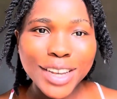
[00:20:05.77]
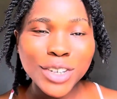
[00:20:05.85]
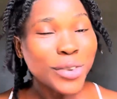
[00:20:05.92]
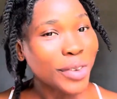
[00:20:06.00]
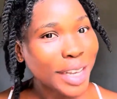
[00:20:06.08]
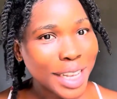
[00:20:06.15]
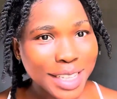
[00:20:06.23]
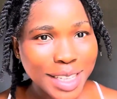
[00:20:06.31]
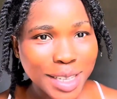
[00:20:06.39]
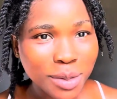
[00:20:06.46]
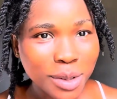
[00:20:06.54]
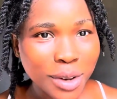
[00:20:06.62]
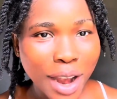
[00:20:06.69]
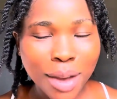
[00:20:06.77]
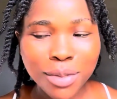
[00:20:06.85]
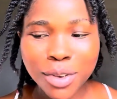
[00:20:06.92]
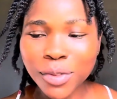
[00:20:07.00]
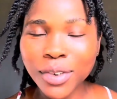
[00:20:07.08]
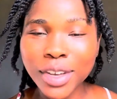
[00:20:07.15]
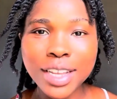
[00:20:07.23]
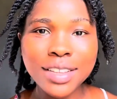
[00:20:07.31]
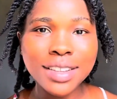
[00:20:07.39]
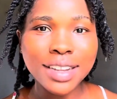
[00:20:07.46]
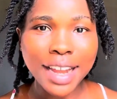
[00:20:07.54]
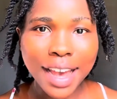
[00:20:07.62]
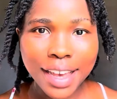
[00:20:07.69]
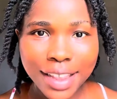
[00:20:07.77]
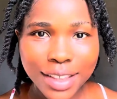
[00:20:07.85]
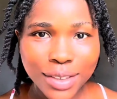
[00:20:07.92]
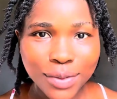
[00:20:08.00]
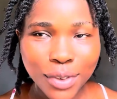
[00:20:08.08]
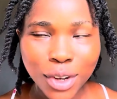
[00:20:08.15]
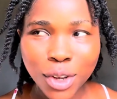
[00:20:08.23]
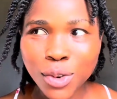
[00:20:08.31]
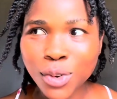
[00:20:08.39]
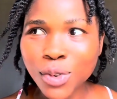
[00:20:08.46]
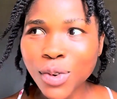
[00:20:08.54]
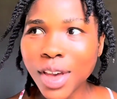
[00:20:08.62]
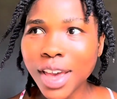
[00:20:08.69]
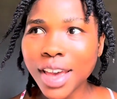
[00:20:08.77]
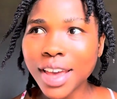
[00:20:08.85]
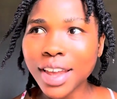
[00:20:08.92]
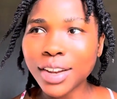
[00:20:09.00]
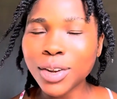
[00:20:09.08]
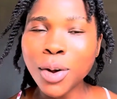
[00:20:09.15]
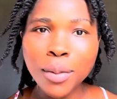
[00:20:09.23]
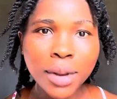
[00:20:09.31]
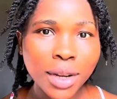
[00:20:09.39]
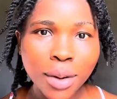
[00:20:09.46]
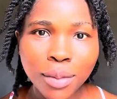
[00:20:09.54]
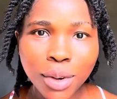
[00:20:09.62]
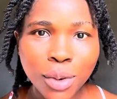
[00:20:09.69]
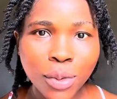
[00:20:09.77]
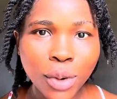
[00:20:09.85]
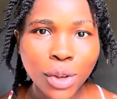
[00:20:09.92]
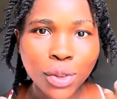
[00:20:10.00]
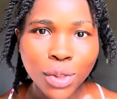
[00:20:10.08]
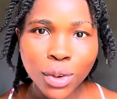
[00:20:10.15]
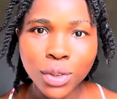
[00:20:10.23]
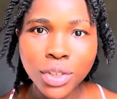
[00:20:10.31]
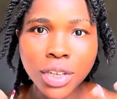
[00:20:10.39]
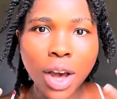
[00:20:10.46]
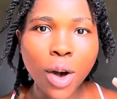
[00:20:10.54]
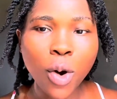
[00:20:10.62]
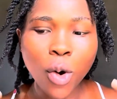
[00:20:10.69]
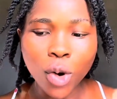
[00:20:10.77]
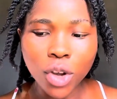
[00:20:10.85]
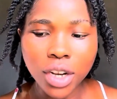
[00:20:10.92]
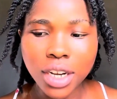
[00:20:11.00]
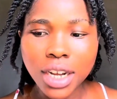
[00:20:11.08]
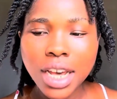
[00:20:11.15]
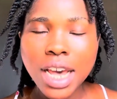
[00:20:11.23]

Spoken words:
Don't forget to subscribe, don't forget to like this video, and comment down below what your thoughts are on